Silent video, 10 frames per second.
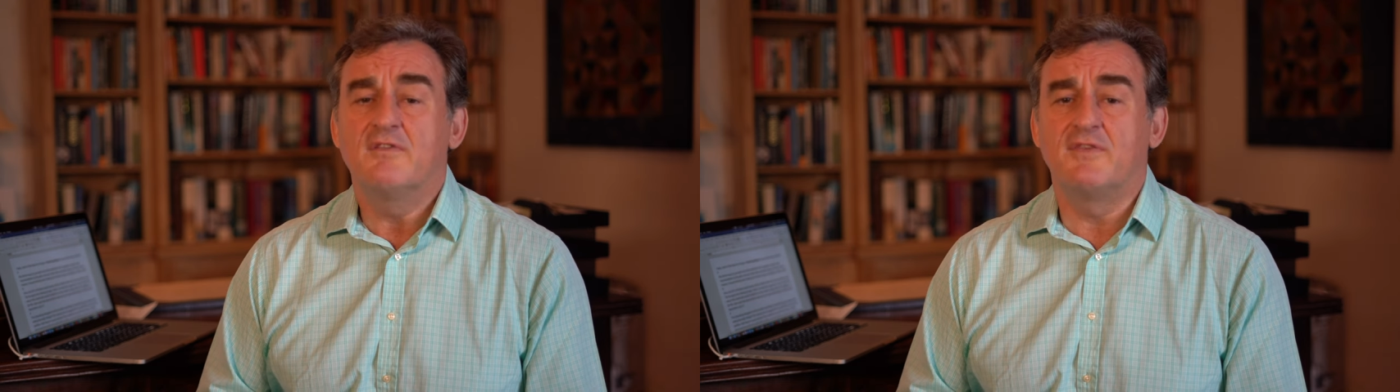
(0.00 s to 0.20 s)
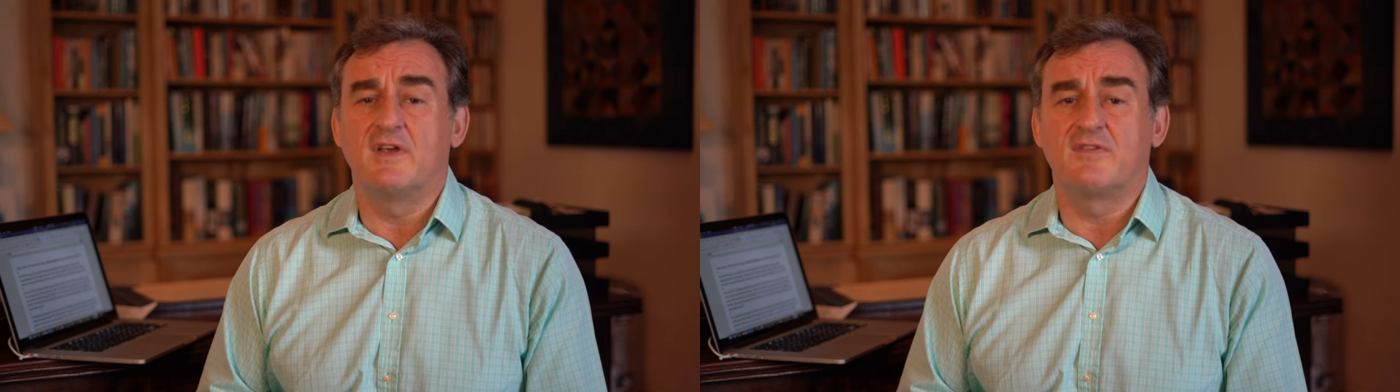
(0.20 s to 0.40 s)

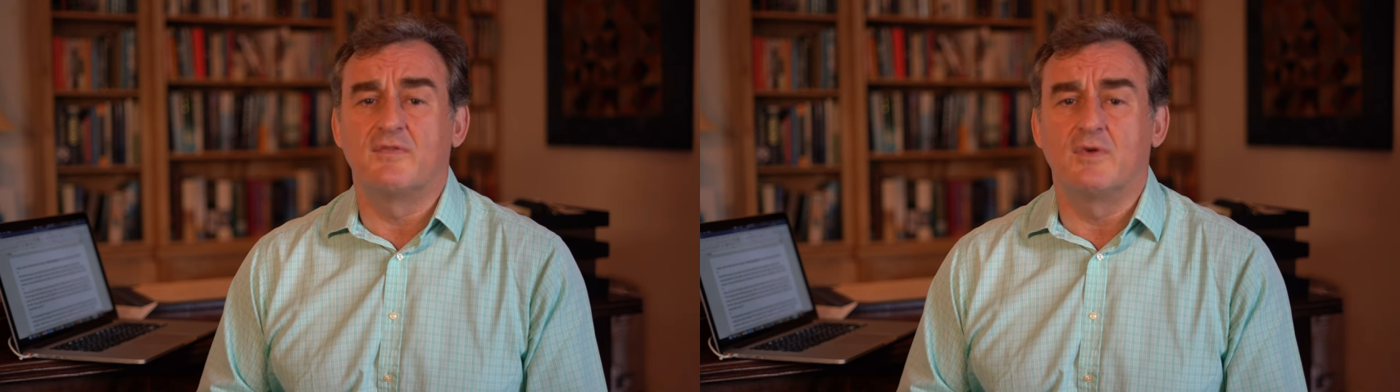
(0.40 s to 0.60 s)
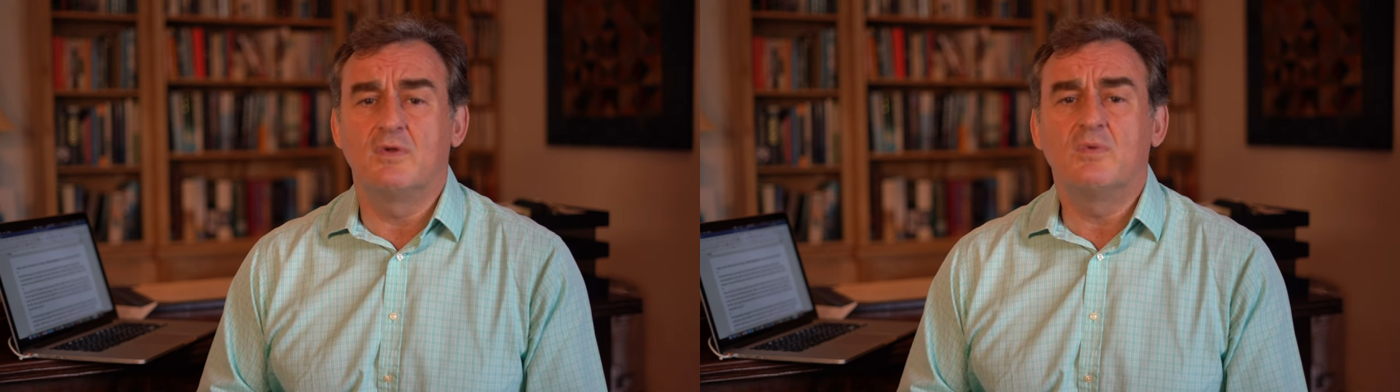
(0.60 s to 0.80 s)
First
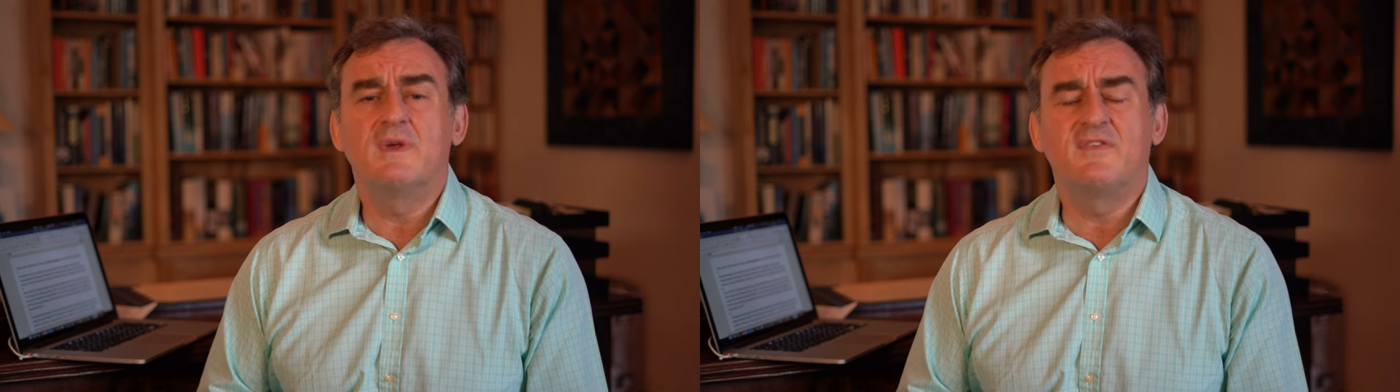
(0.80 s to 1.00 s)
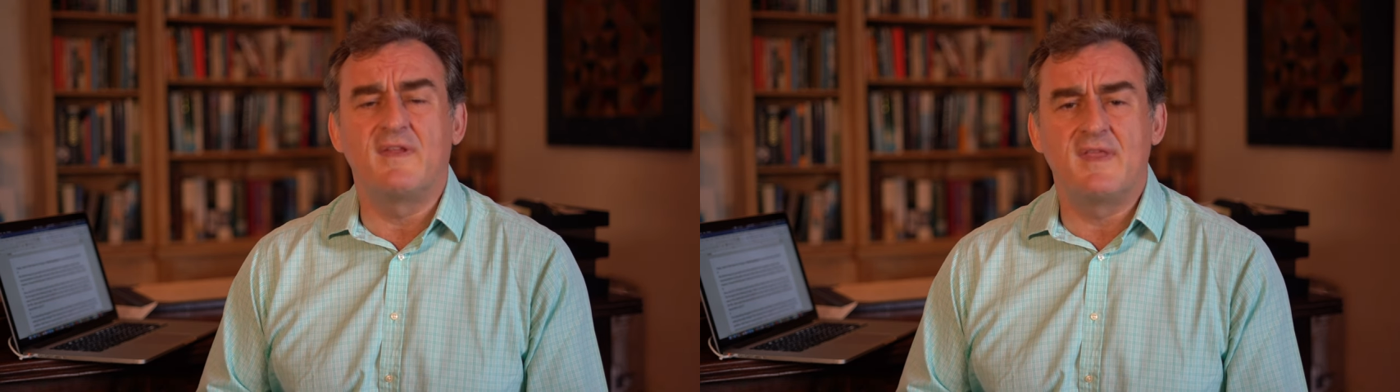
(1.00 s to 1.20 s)
of all,
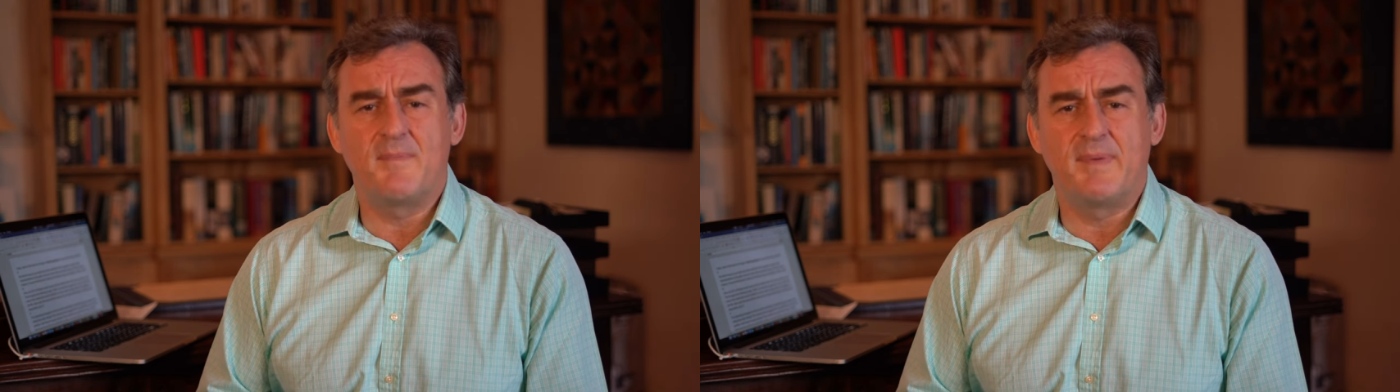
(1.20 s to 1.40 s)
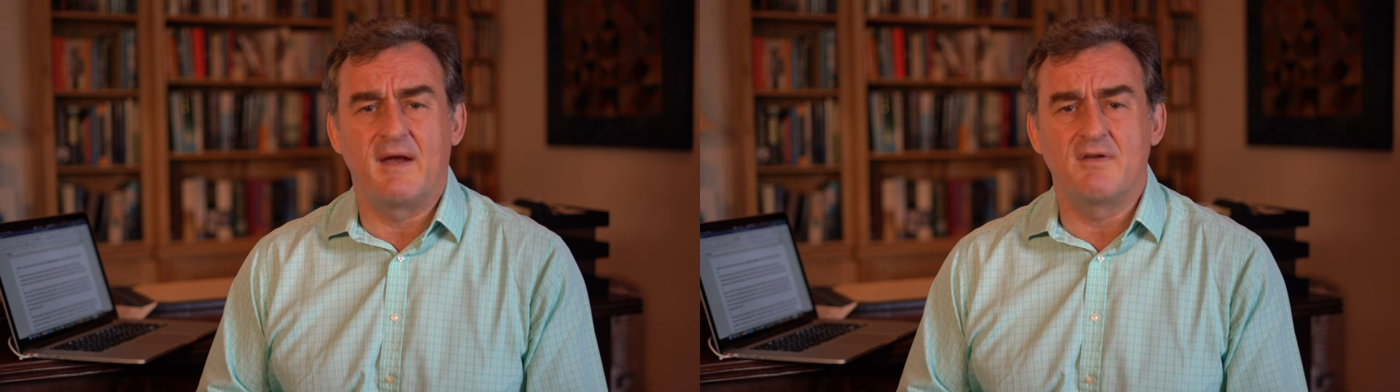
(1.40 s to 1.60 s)
we see the
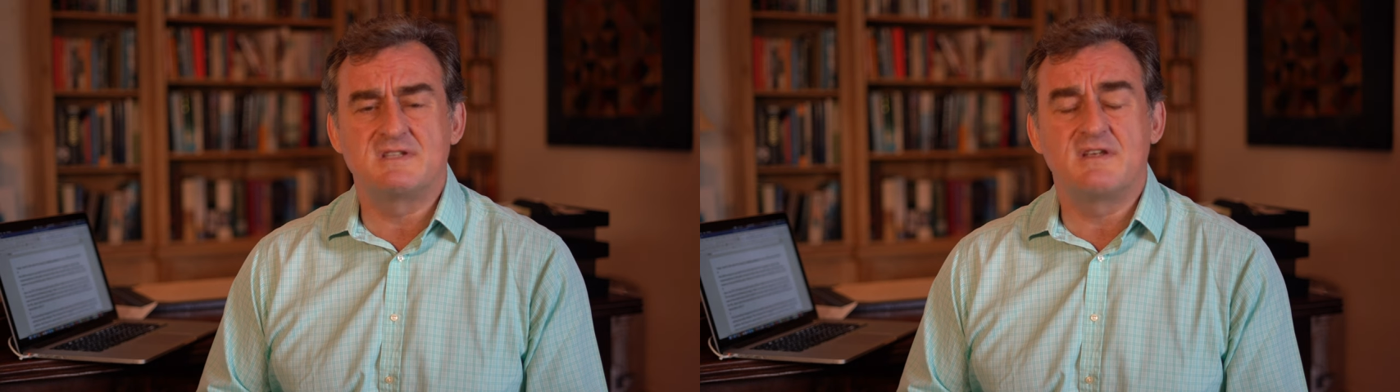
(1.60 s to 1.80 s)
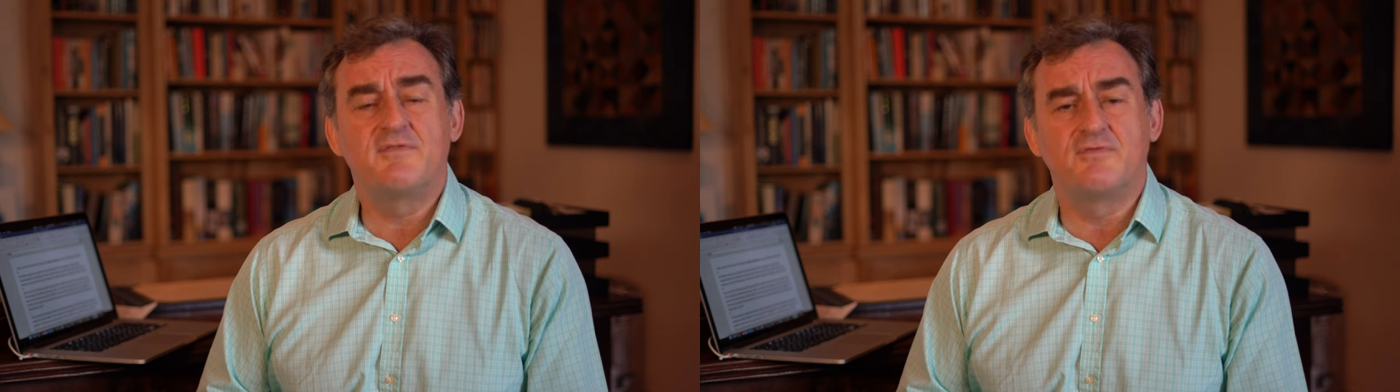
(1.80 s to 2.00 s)

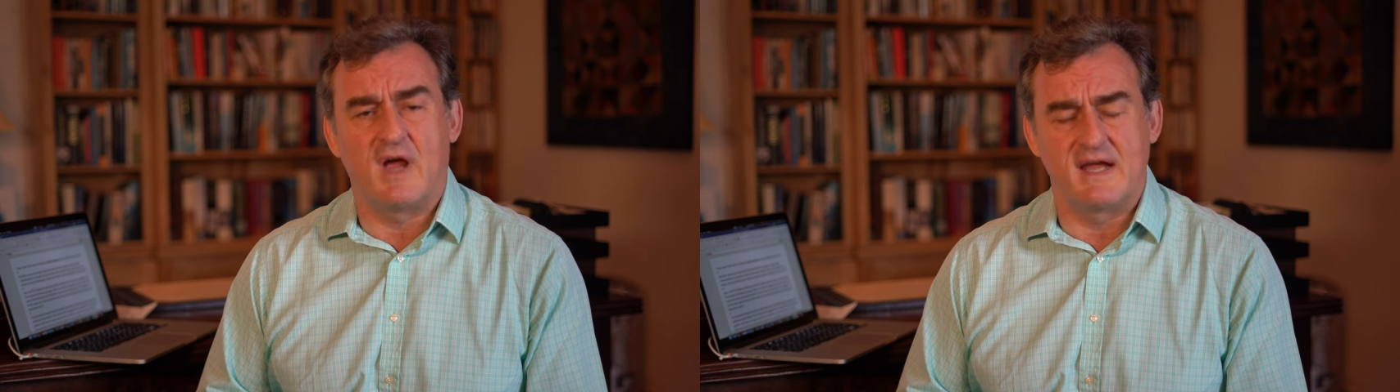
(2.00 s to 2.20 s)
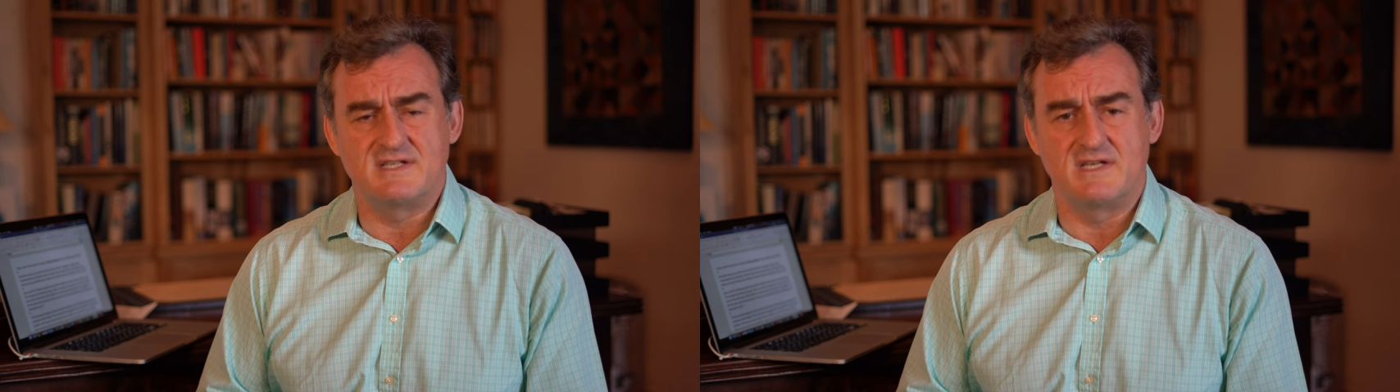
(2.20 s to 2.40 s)
appearance of
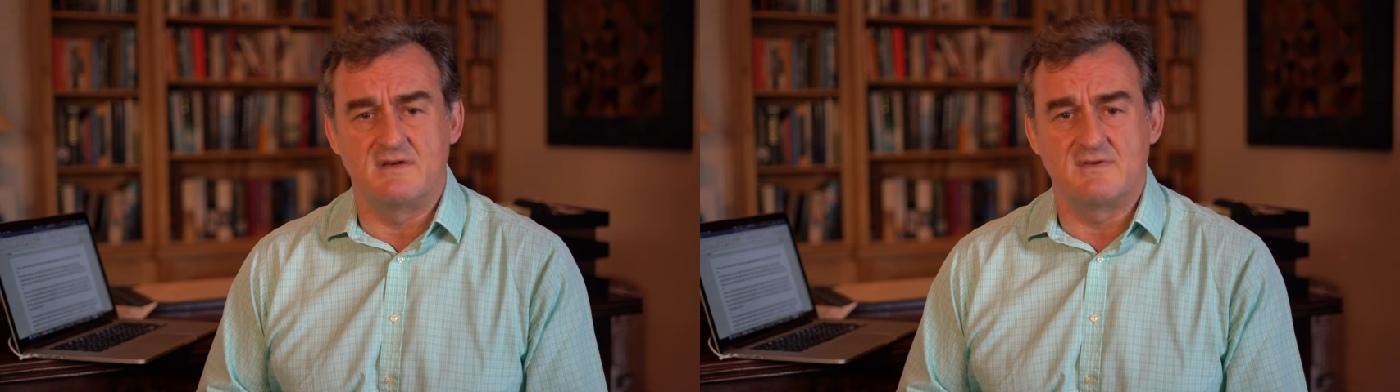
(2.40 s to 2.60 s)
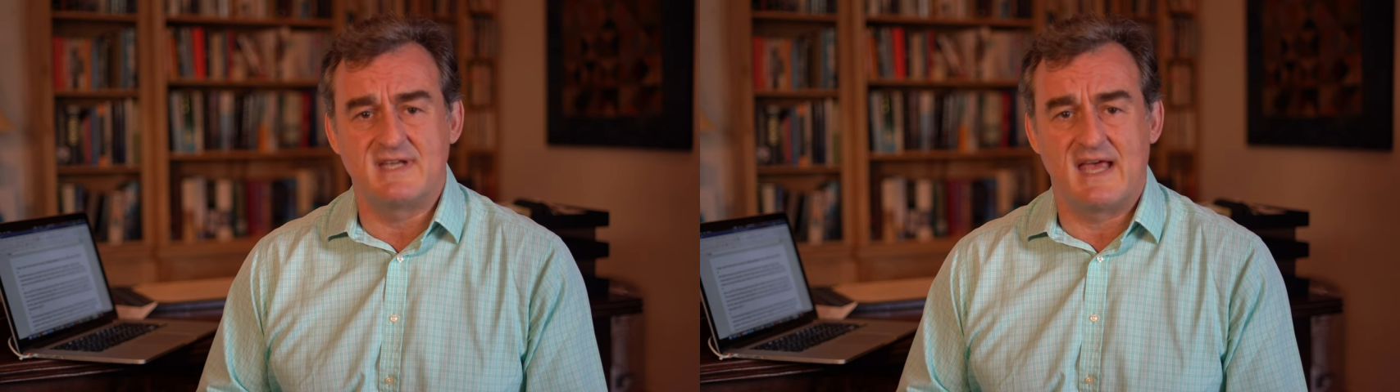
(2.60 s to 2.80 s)
right to
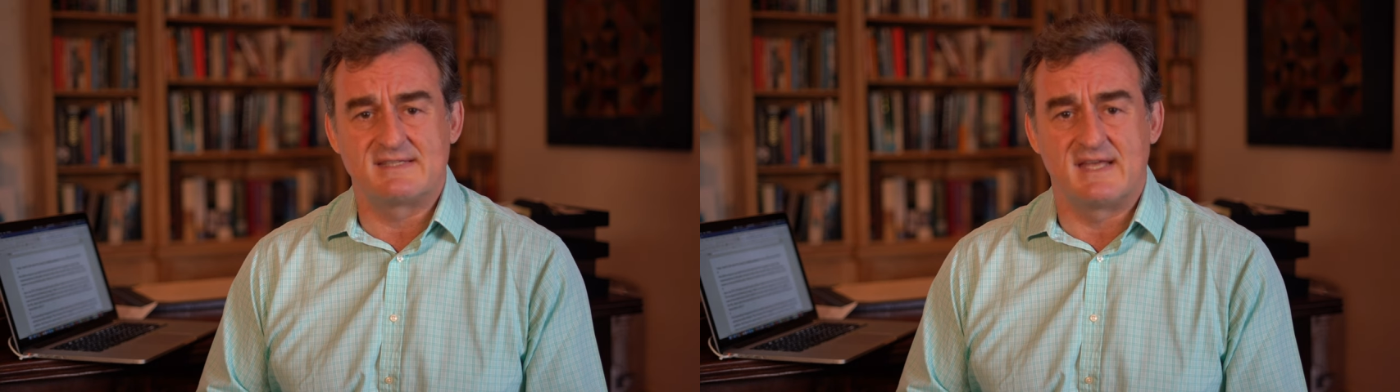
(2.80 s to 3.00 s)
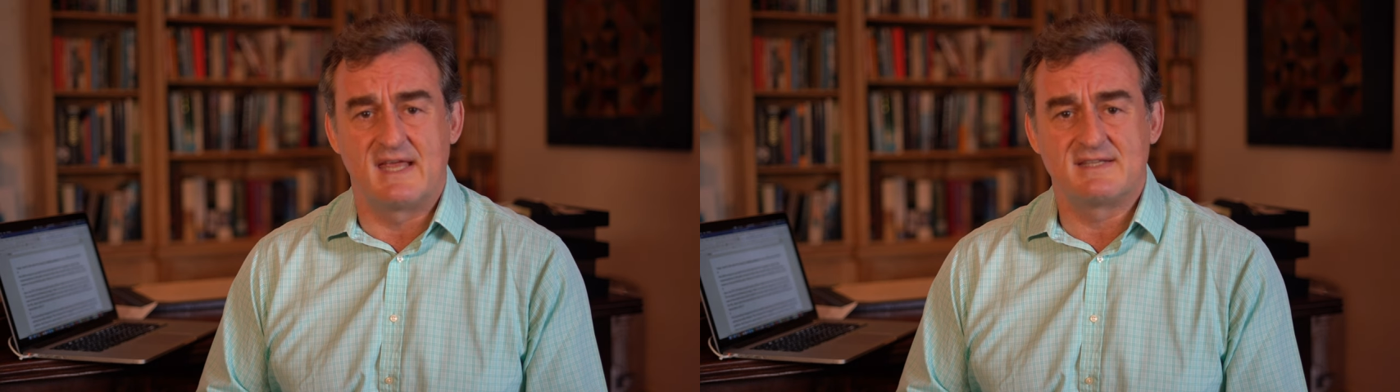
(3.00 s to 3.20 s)
use
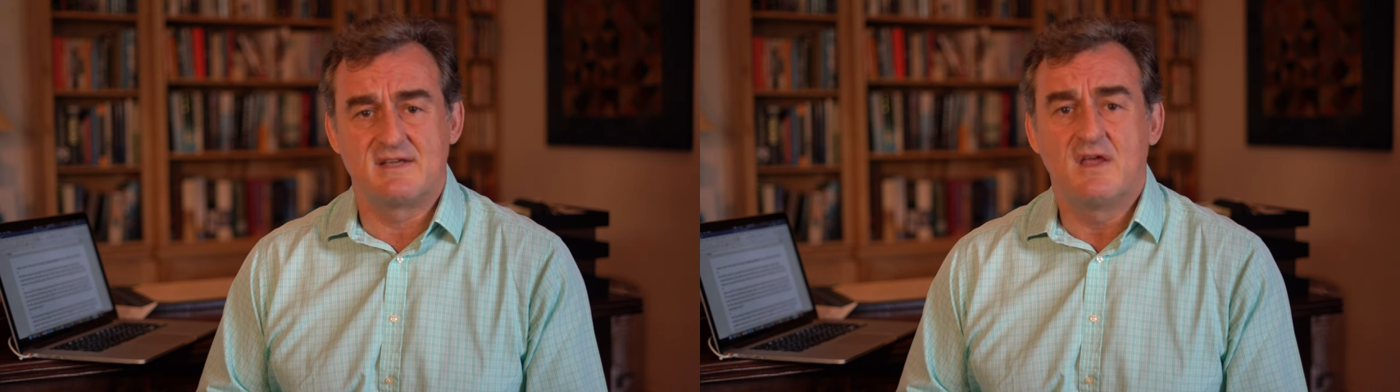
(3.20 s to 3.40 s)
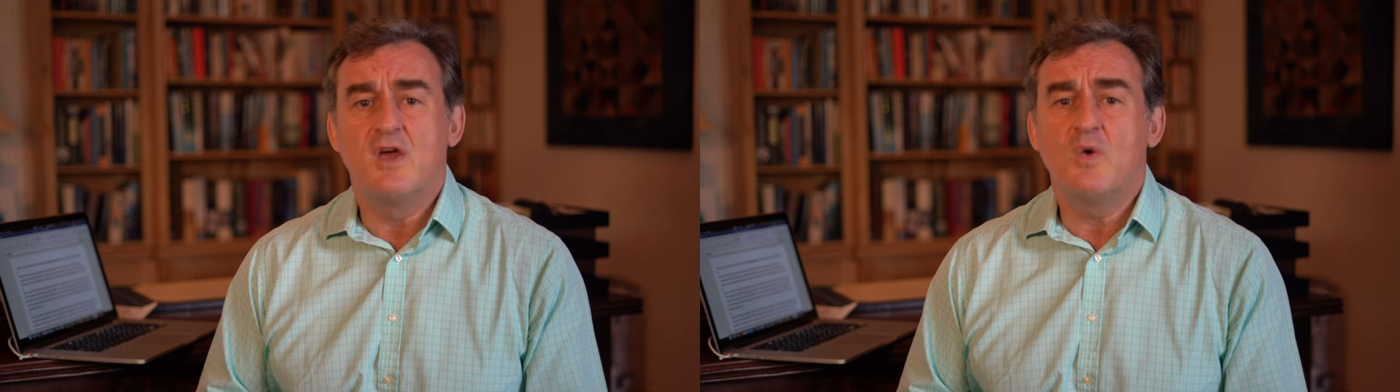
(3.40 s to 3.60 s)
assets,